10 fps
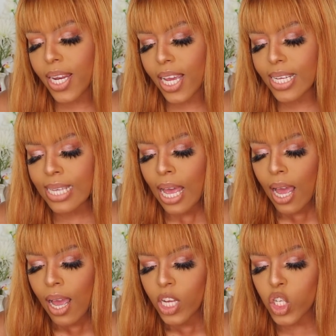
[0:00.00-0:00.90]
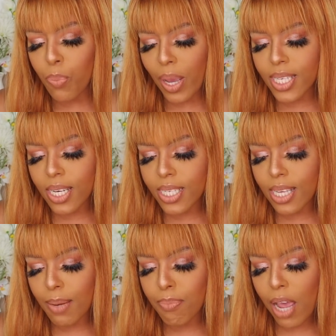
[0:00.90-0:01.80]
is, she basically
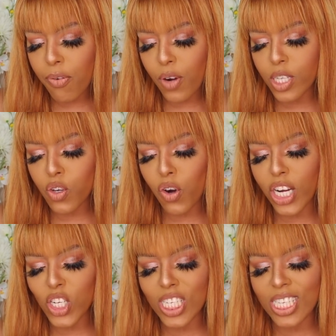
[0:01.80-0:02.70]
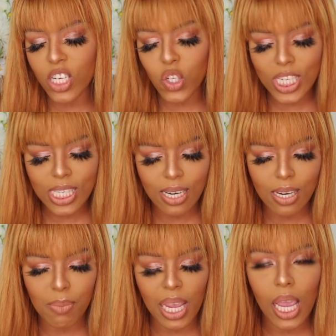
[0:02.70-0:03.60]
said, my friend's crush is interested
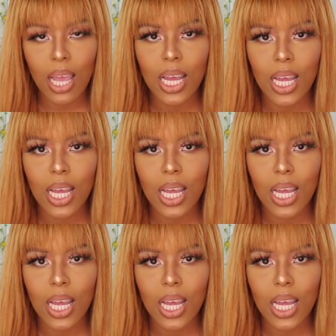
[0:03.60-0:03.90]
in me.